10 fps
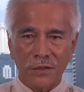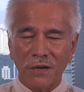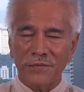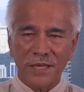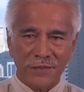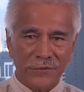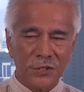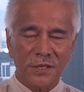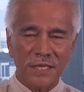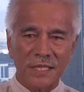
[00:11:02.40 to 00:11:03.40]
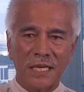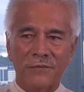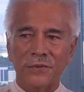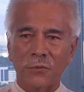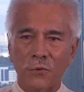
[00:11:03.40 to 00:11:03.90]
of that fish on the side
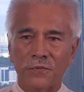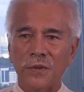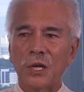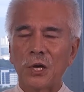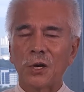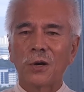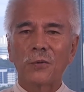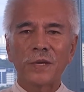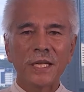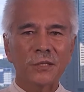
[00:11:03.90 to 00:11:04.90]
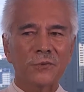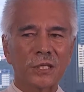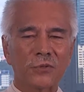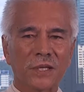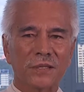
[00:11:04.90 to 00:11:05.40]
of the wharf. We need to
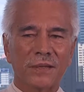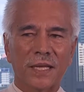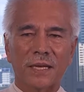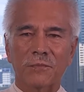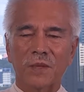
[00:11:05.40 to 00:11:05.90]
restructure that.